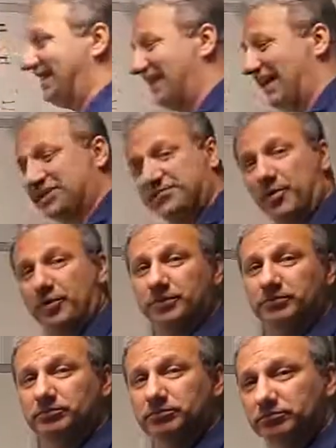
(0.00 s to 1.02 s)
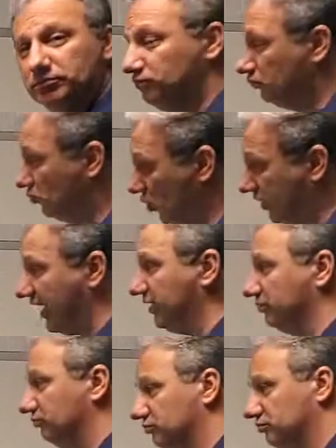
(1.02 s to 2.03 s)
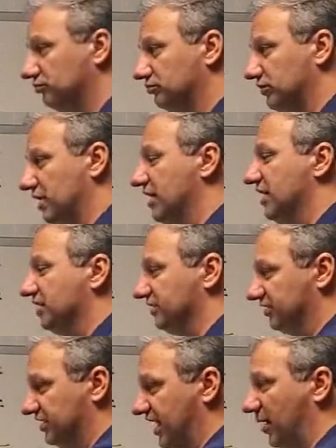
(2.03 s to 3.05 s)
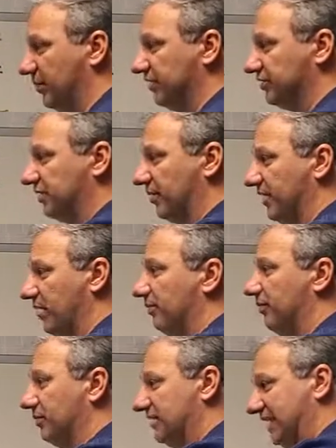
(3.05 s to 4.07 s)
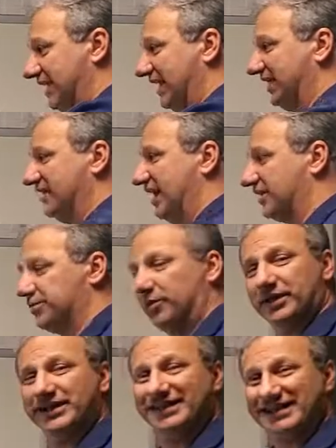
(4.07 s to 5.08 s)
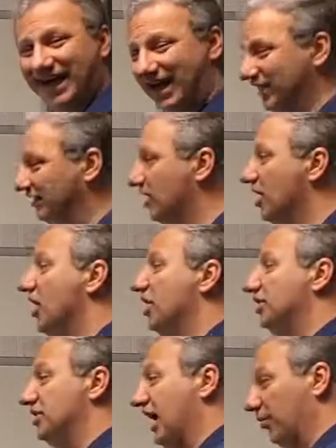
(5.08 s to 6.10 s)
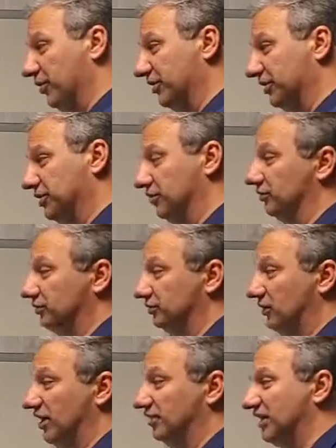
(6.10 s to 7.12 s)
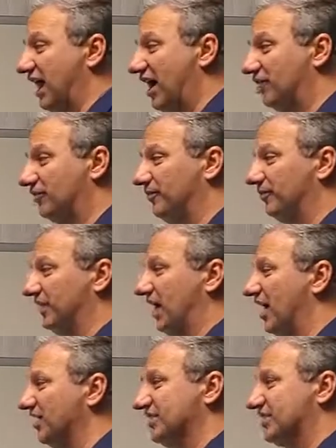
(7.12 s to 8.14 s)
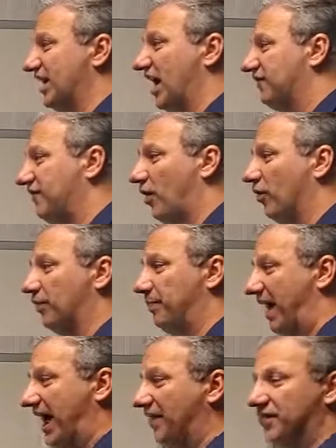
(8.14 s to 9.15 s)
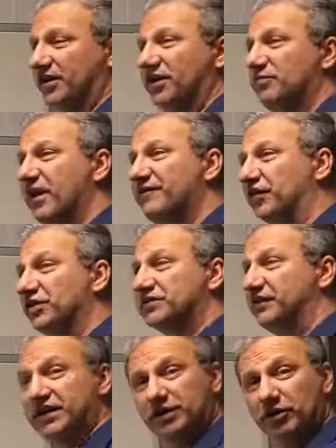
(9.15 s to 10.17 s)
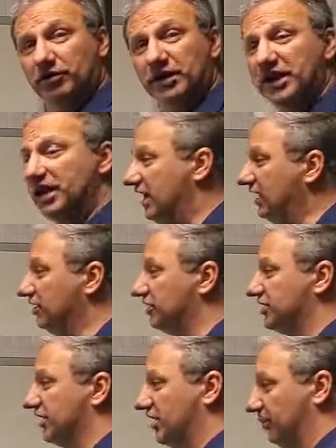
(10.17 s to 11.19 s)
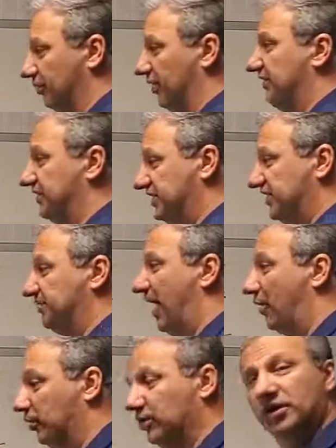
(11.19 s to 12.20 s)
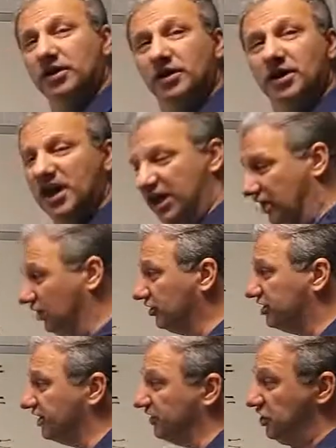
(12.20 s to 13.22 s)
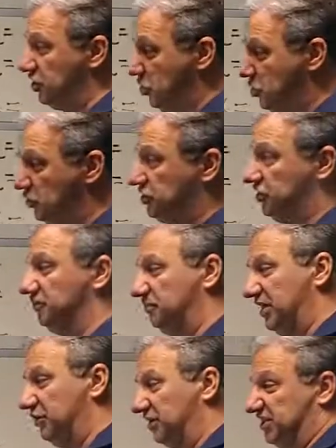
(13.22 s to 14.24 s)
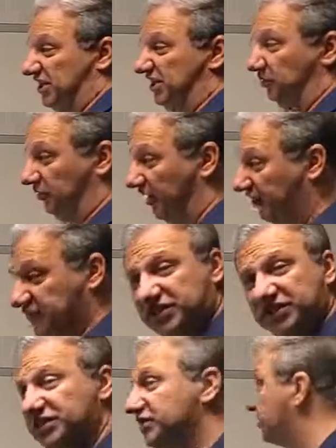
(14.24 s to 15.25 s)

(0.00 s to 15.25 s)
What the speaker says: the exponent. Okay. So the denominator's coming up, negating the exponent. Got it. Now what do? Well, now, honestly, I'd follow the path of my first video. It looks like a parentheses power. It looks like the u should be what's in the parentheses,